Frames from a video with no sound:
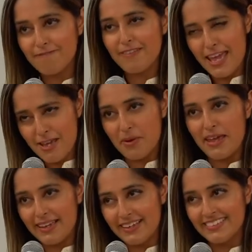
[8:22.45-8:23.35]

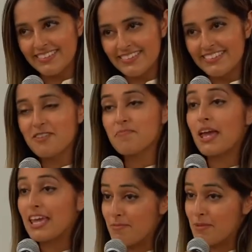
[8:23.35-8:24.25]
8-week
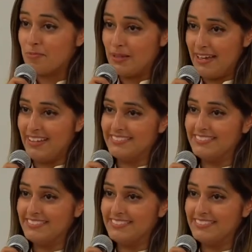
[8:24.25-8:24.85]
payment plan.